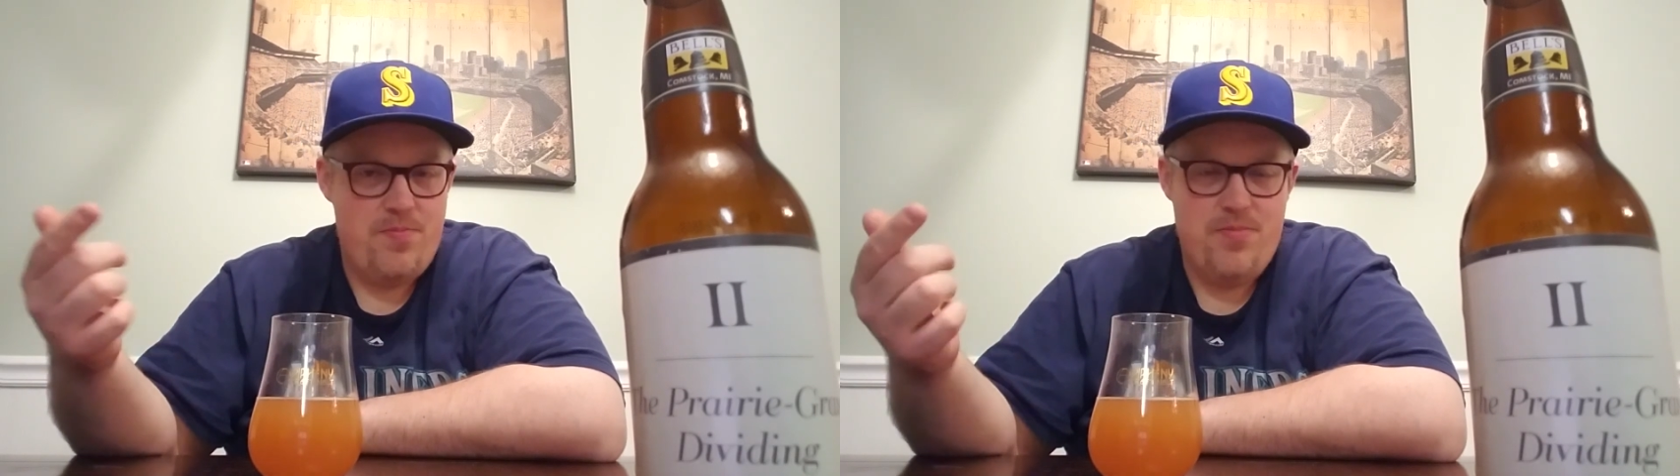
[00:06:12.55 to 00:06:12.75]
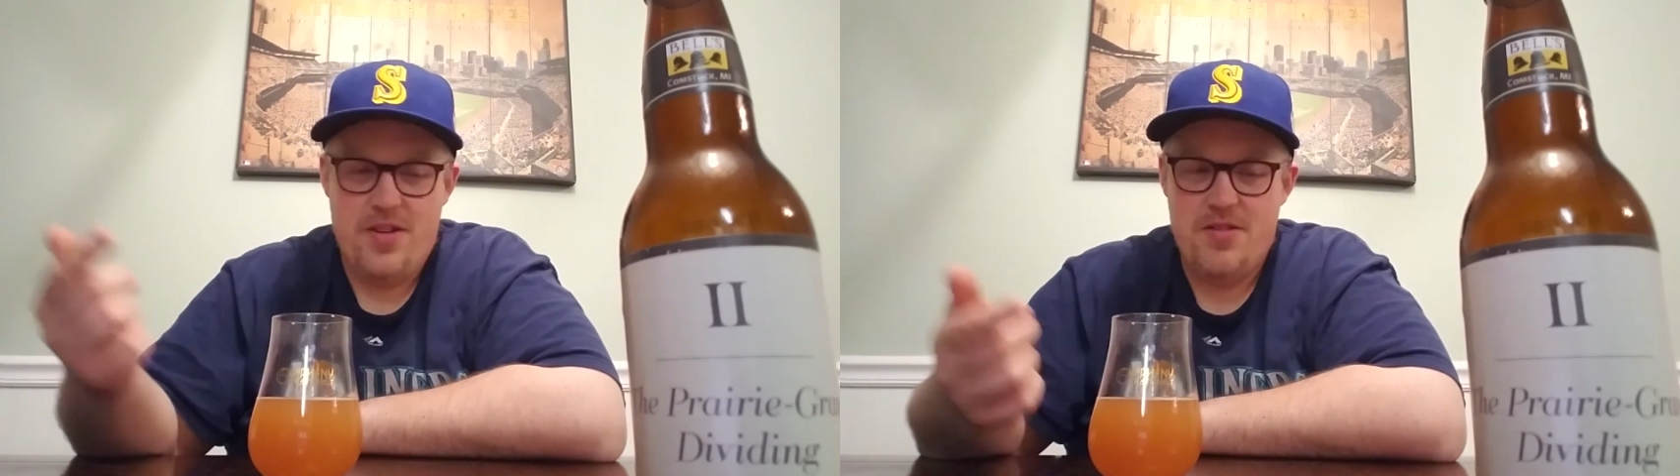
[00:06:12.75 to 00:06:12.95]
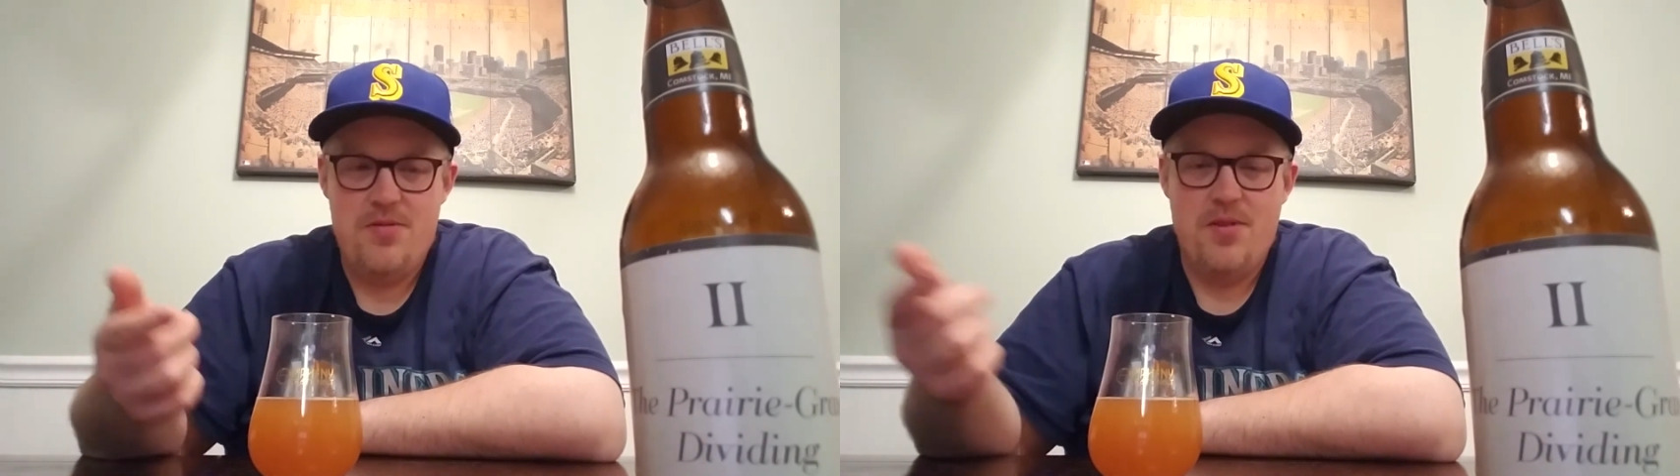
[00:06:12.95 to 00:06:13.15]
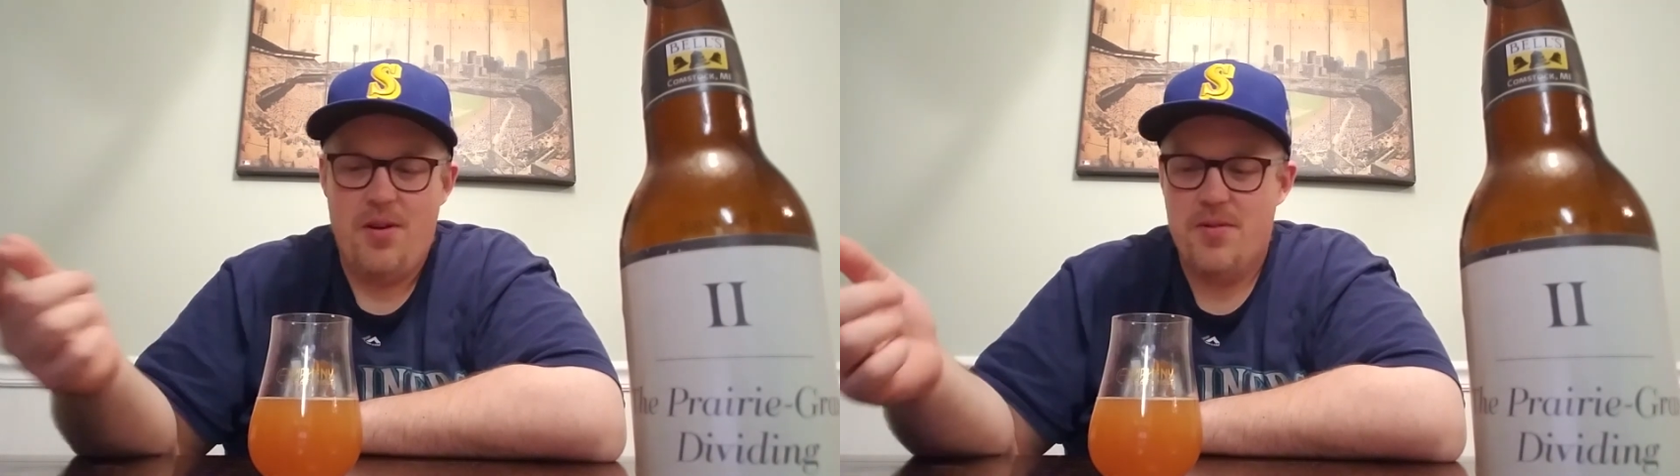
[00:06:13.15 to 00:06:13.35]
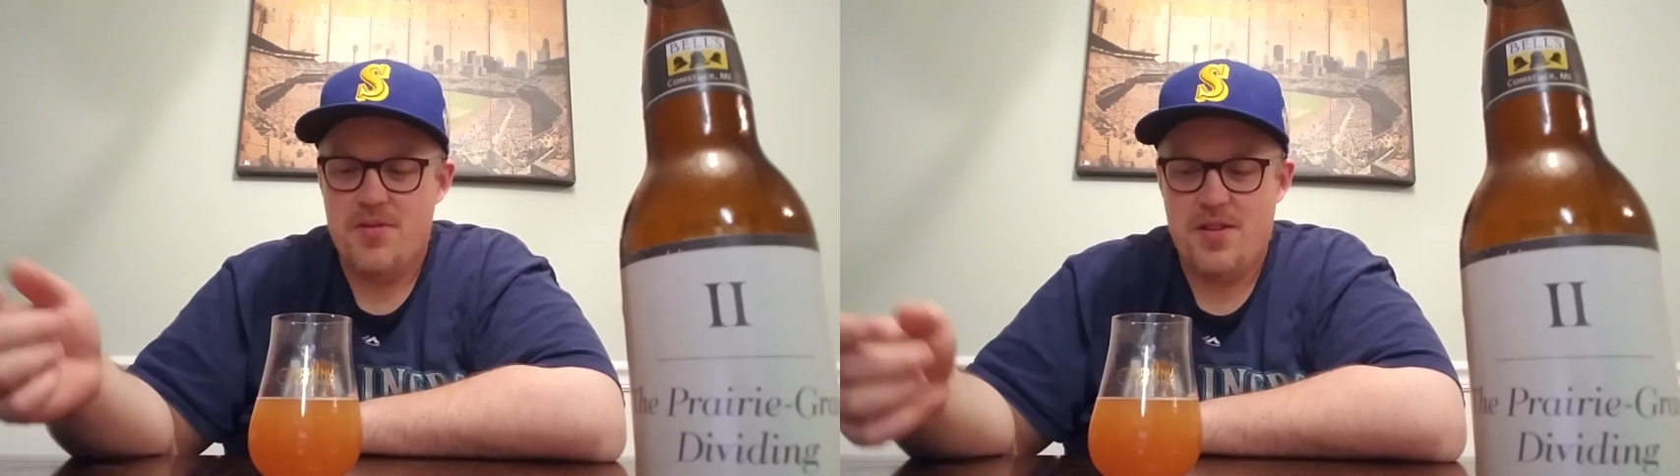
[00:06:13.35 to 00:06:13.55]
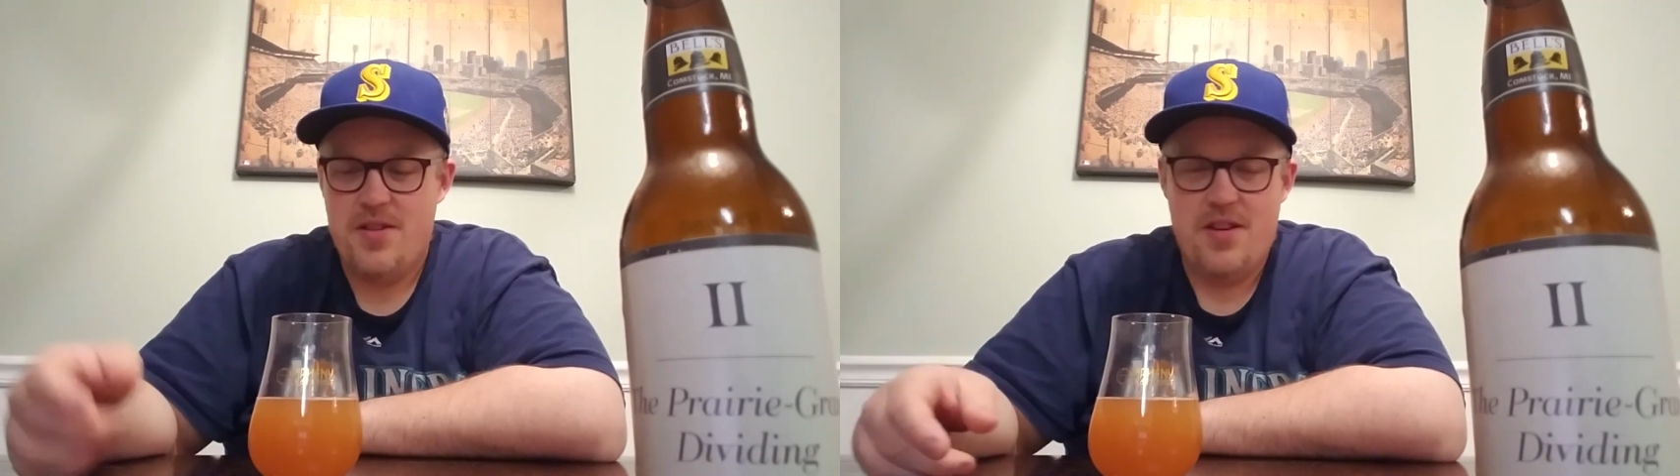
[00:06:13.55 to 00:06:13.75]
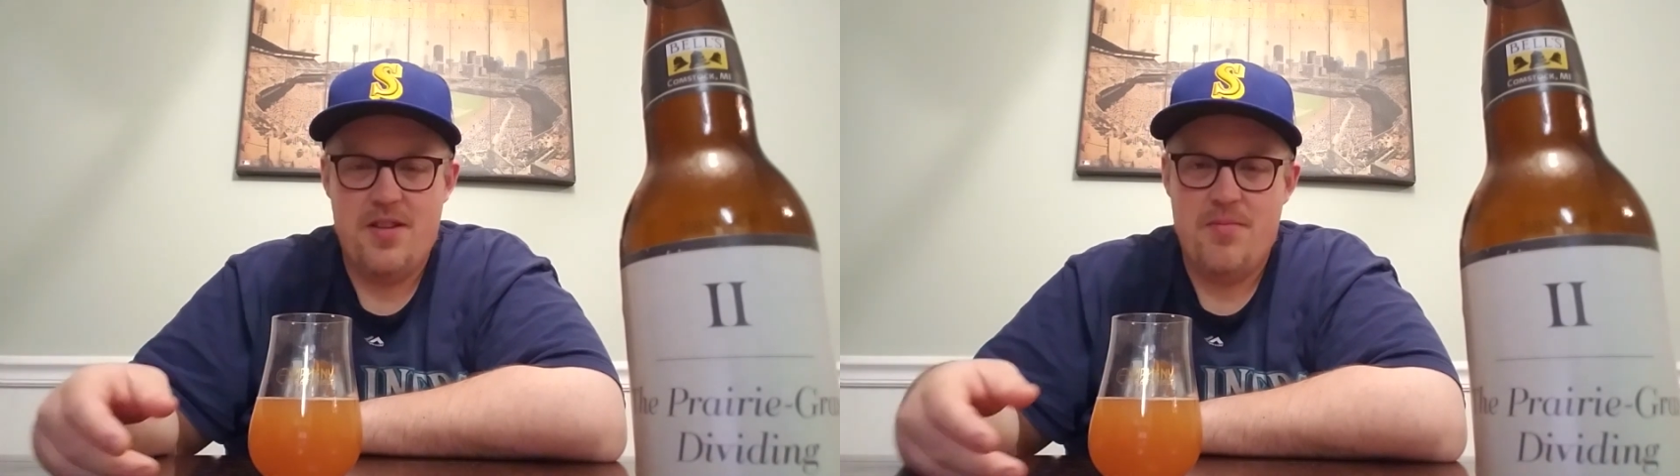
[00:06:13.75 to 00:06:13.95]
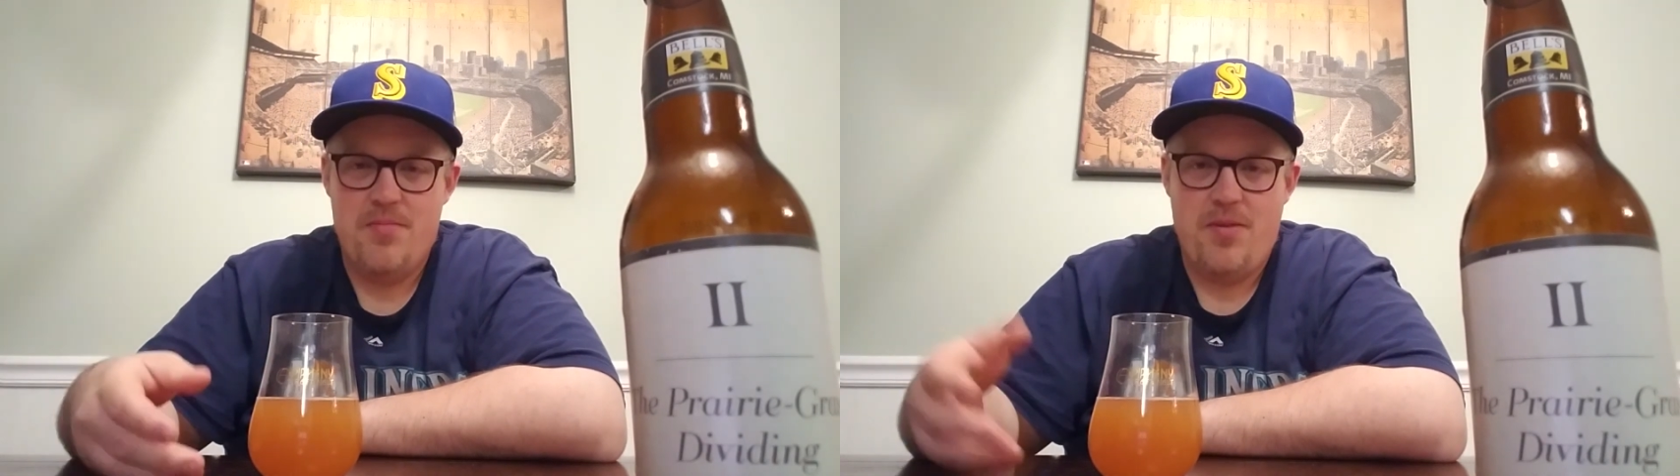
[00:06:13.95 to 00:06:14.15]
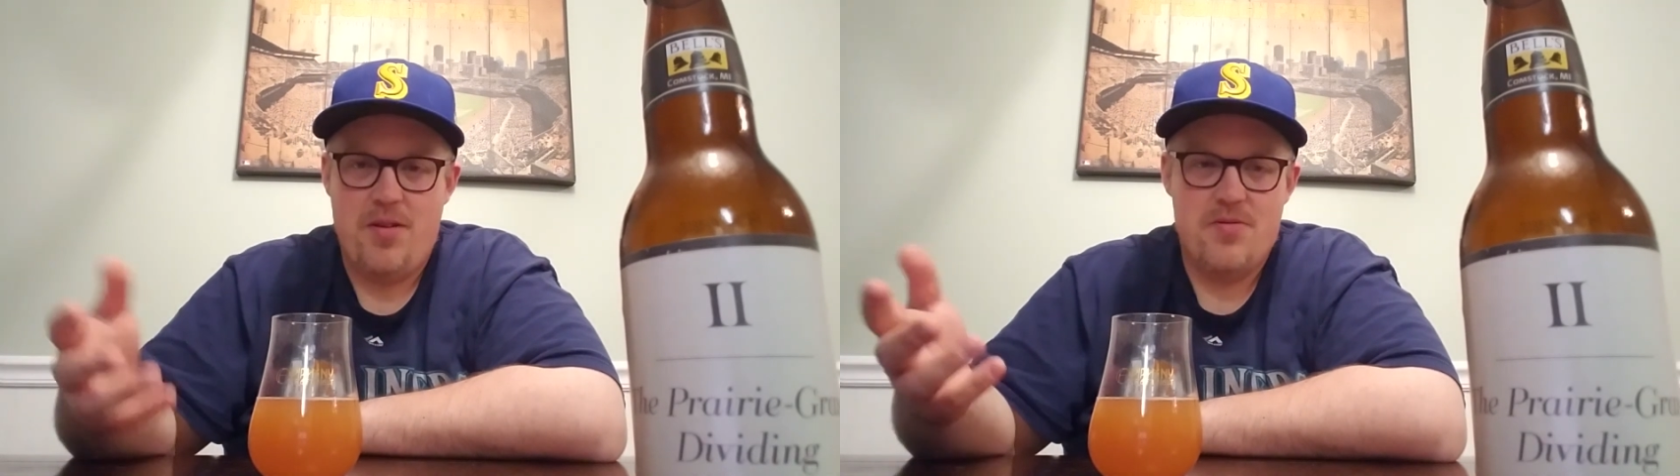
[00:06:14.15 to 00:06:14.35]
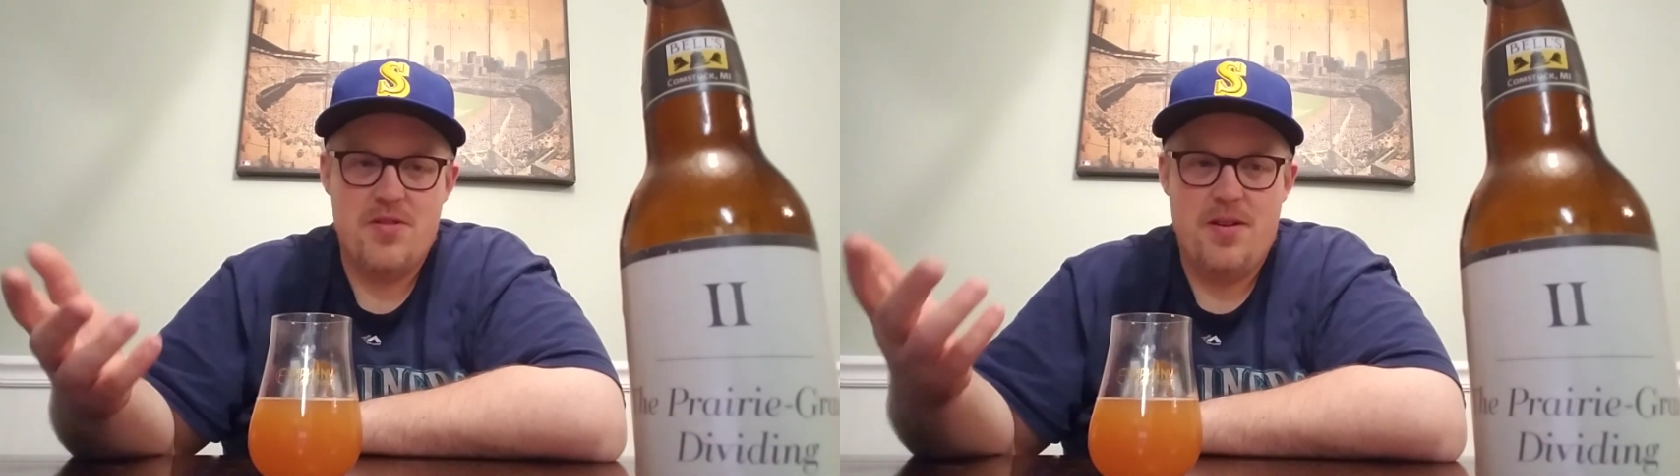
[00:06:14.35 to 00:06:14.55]
like two dollars I think in the
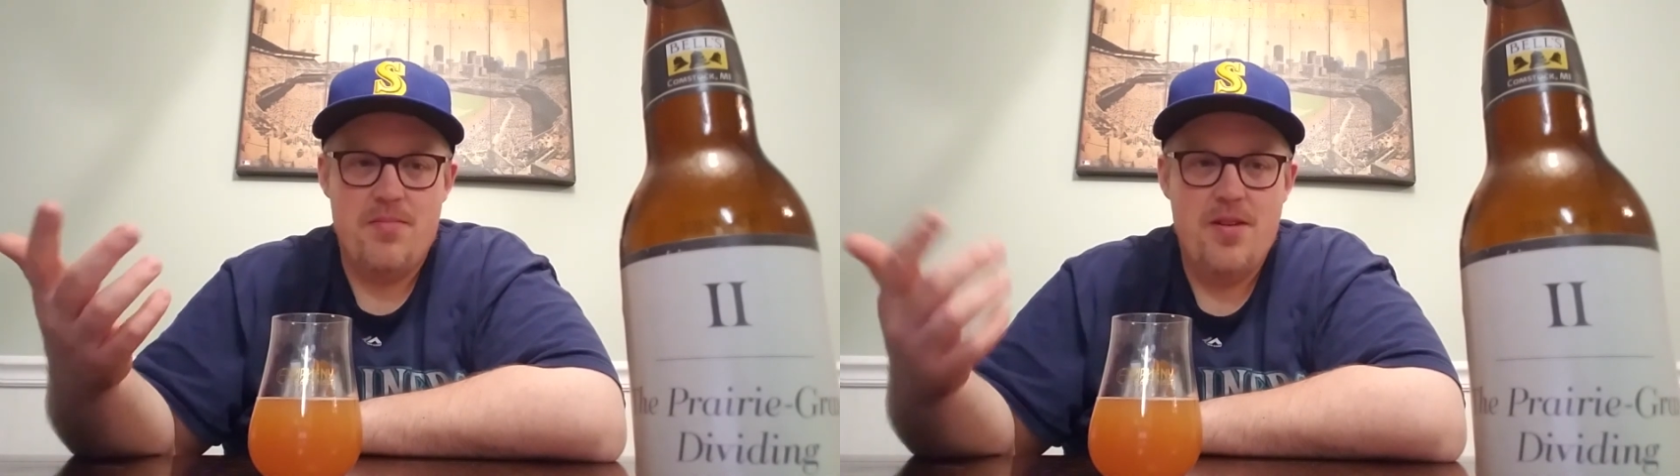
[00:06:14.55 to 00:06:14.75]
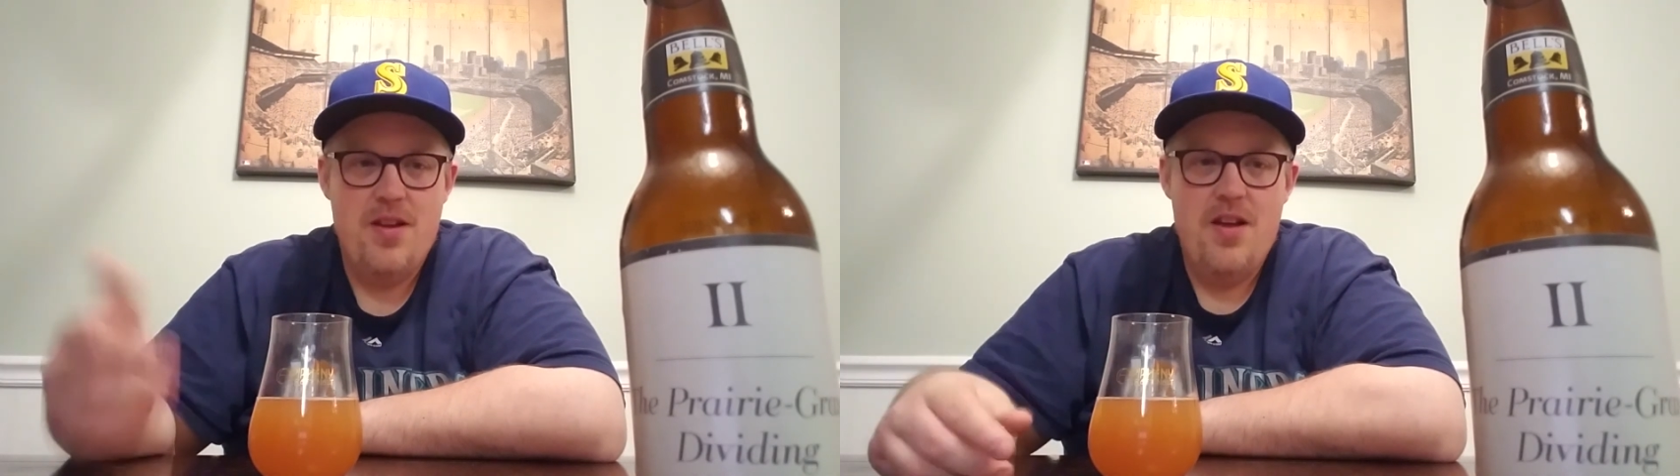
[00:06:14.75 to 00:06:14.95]
bottle shop.